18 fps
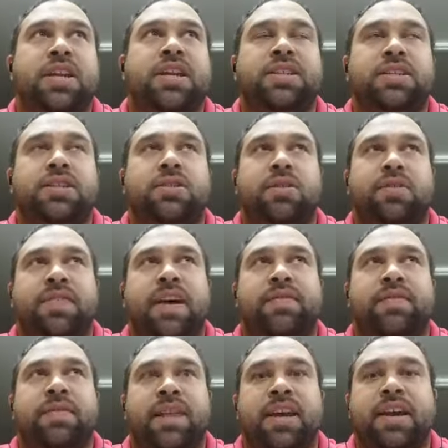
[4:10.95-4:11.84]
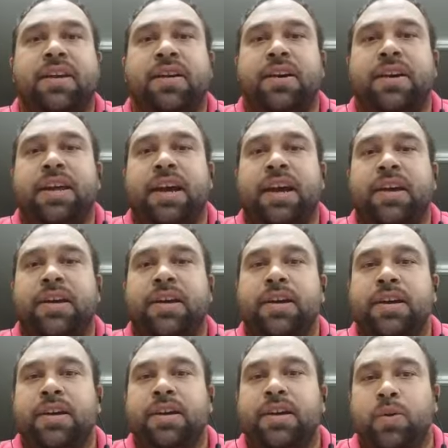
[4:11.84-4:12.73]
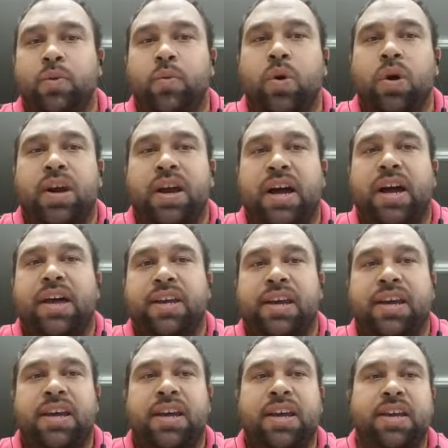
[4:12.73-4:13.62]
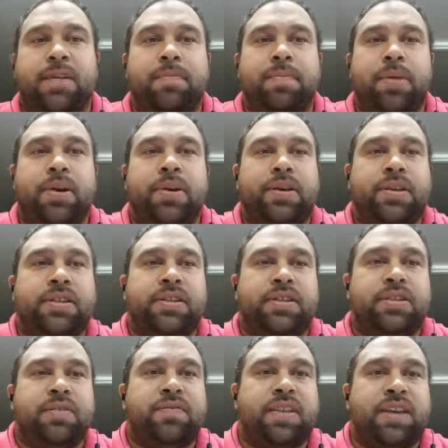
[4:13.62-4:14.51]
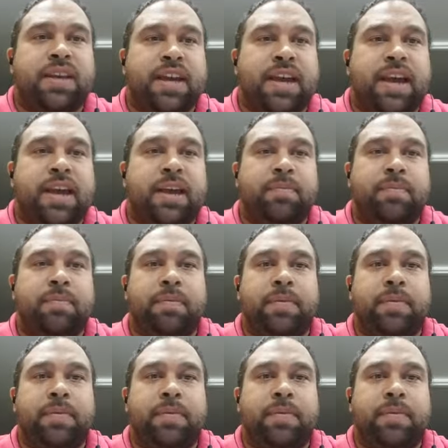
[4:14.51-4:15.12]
sort of have a think, okay, what are the key components of the game?